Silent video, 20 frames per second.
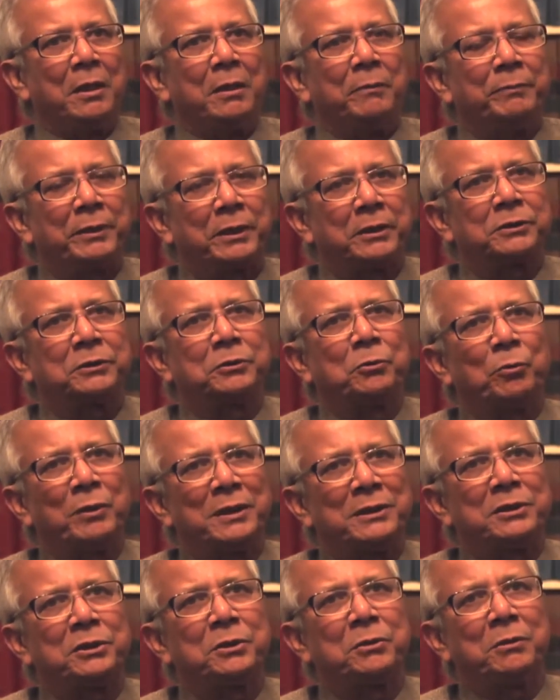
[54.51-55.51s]
Because
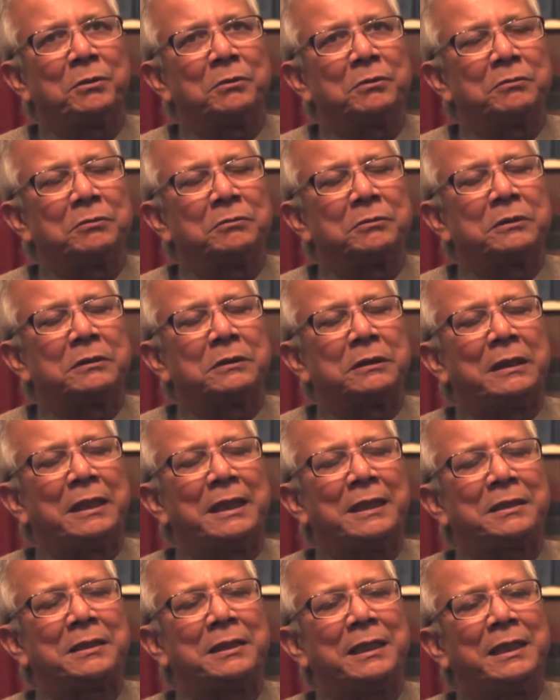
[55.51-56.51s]
once you
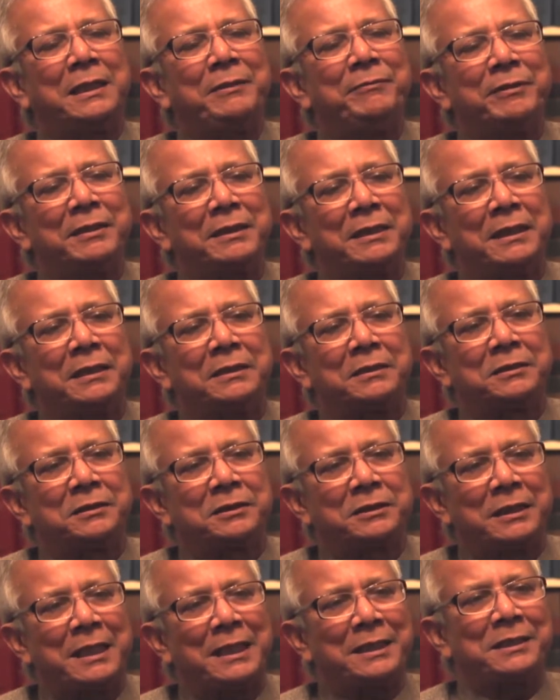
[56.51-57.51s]
let even the
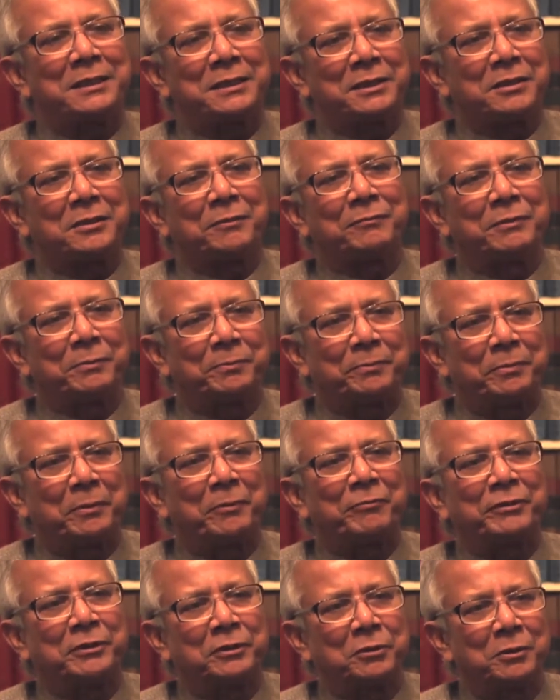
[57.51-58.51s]
slightest of the
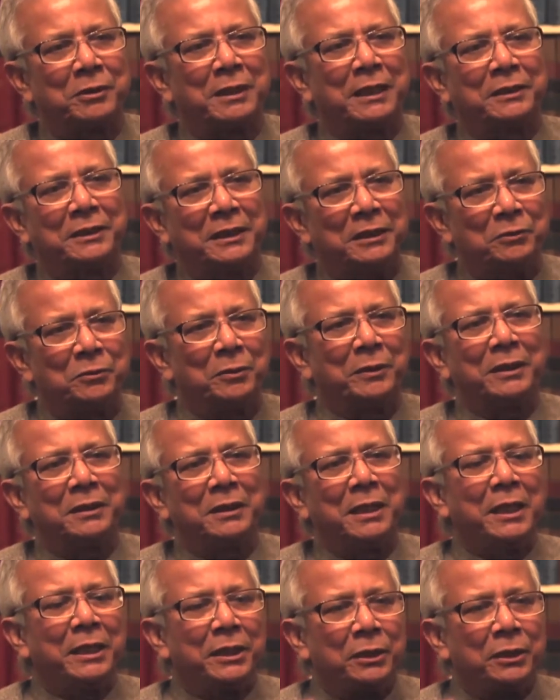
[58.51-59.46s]
profit to get into it,